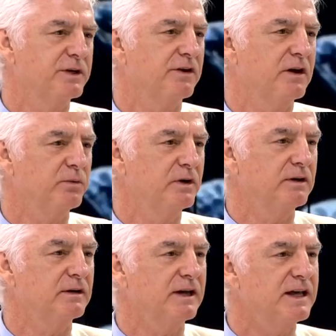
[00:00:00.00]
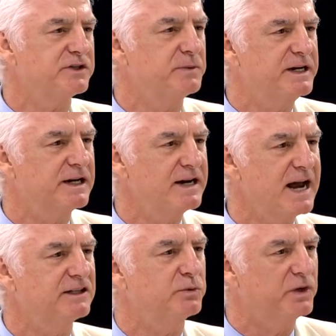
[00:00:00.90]
thought, well, it has to be
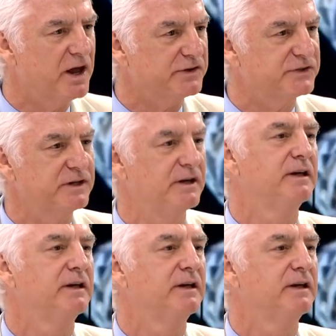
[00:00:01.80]
connected with us.